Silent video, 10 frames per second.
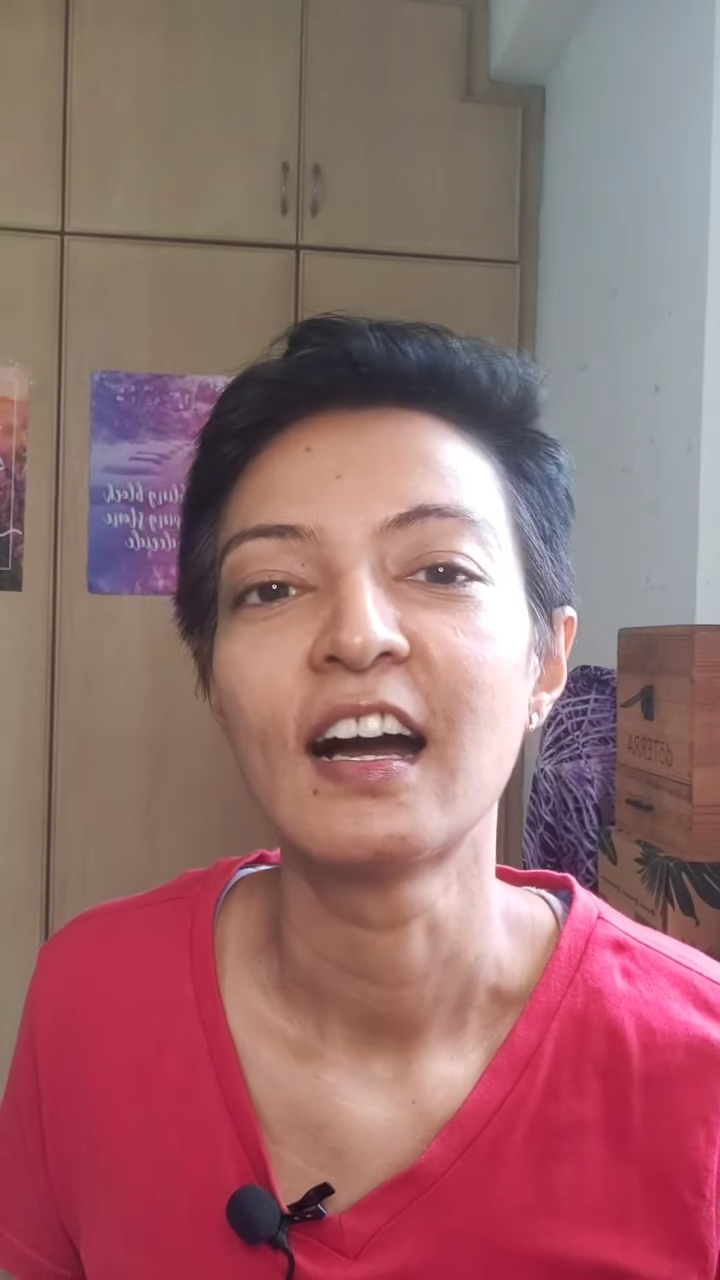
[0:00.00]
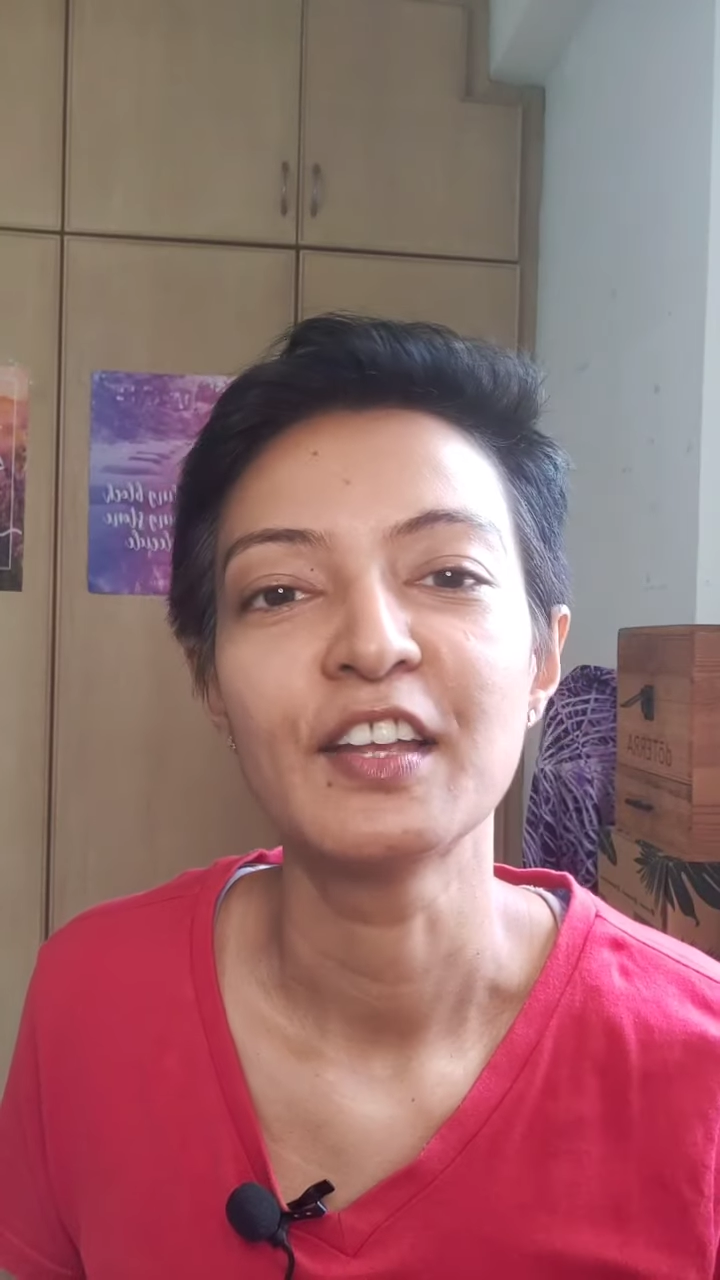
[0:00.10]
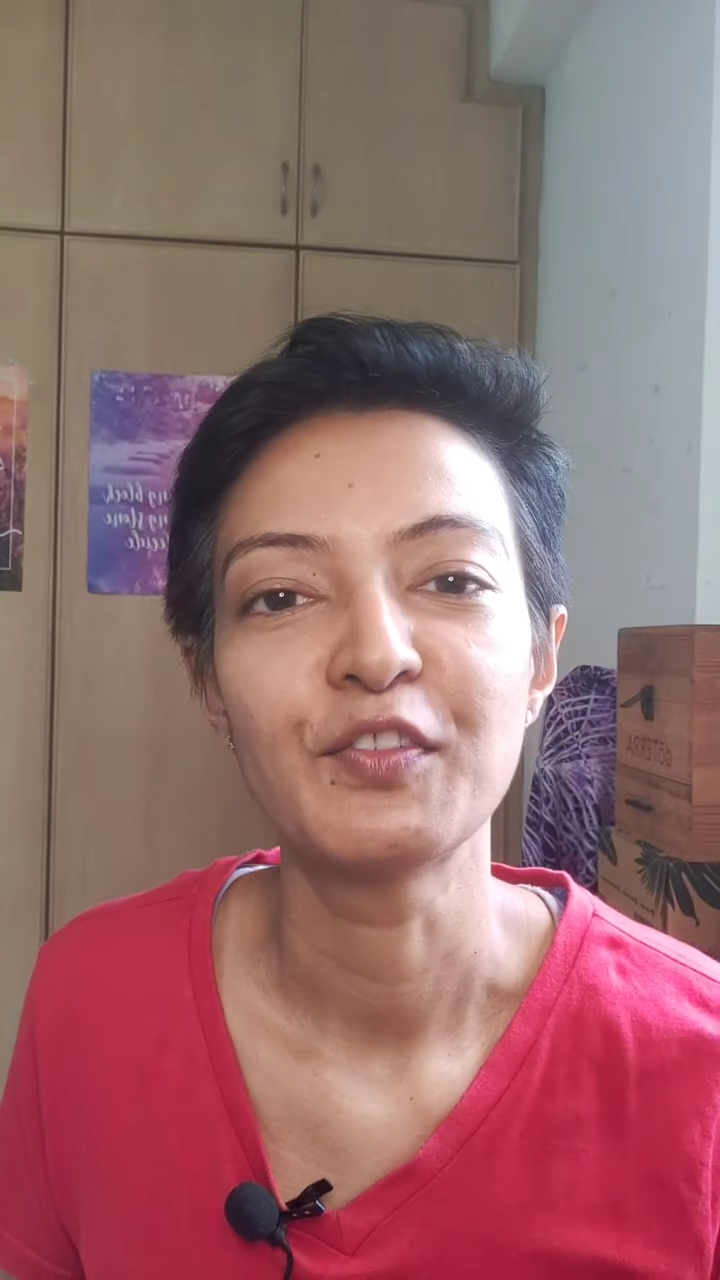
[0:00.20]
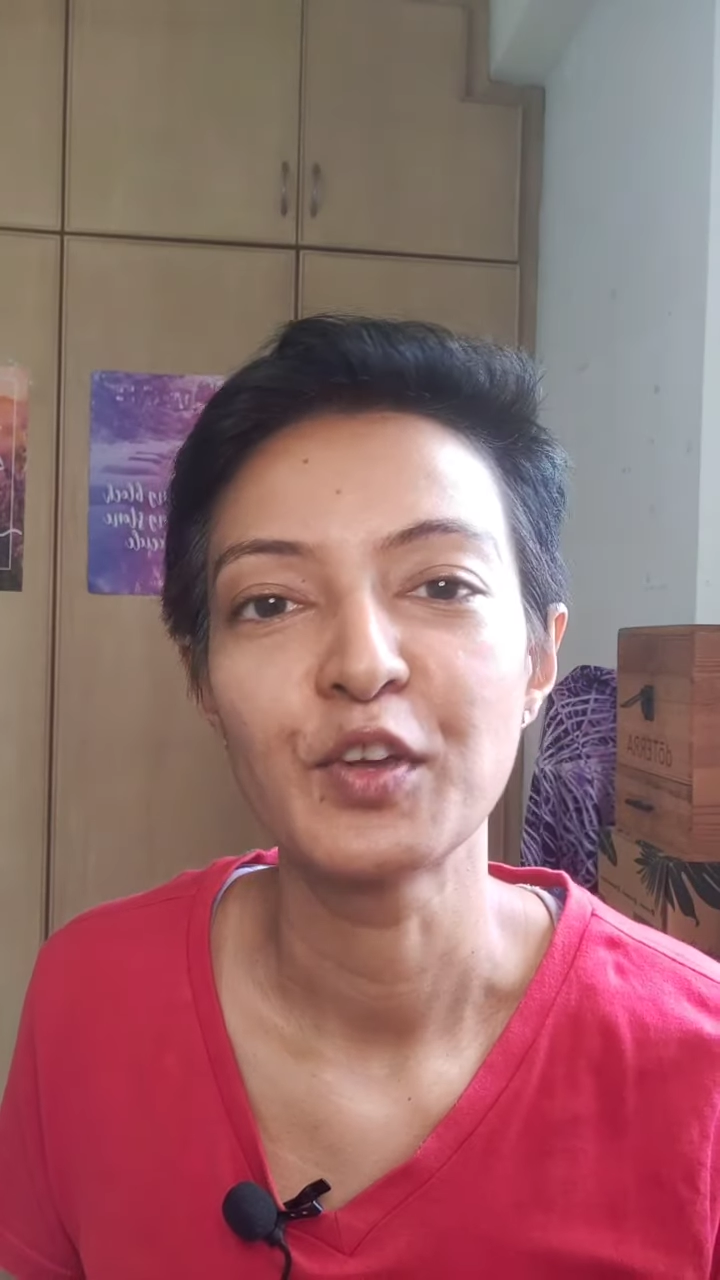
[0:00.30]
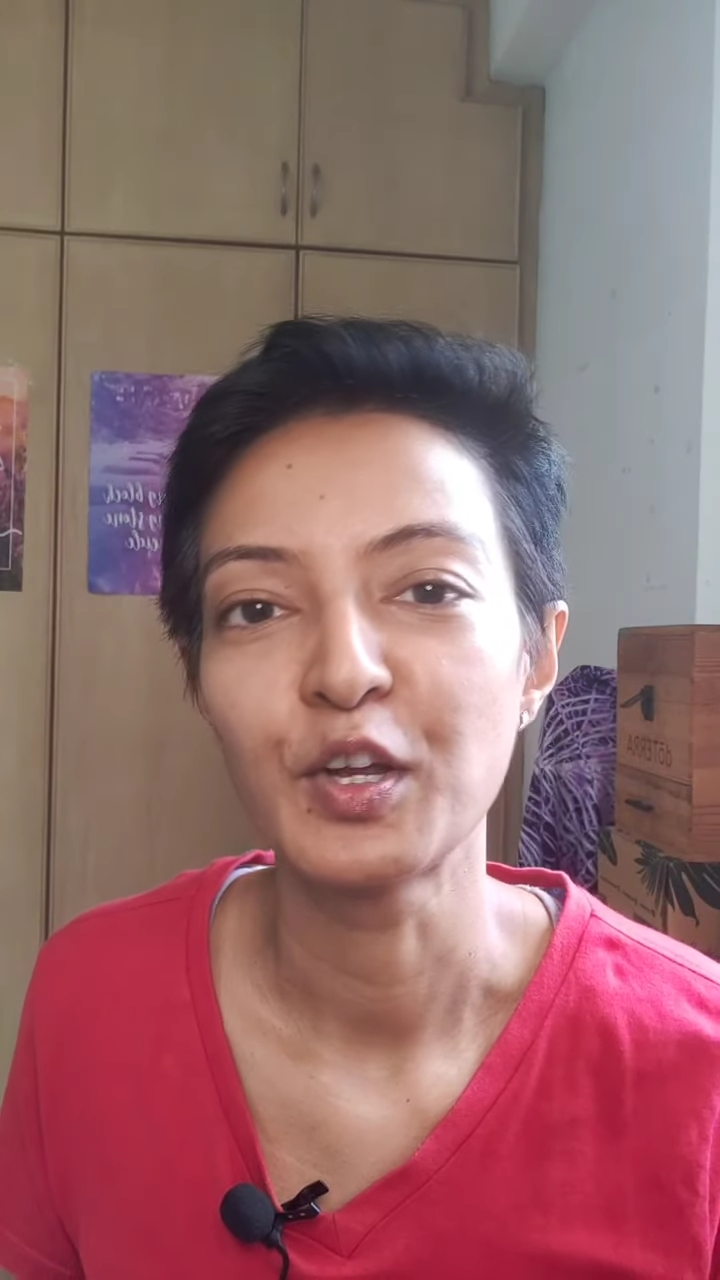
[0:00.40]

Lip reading: if you're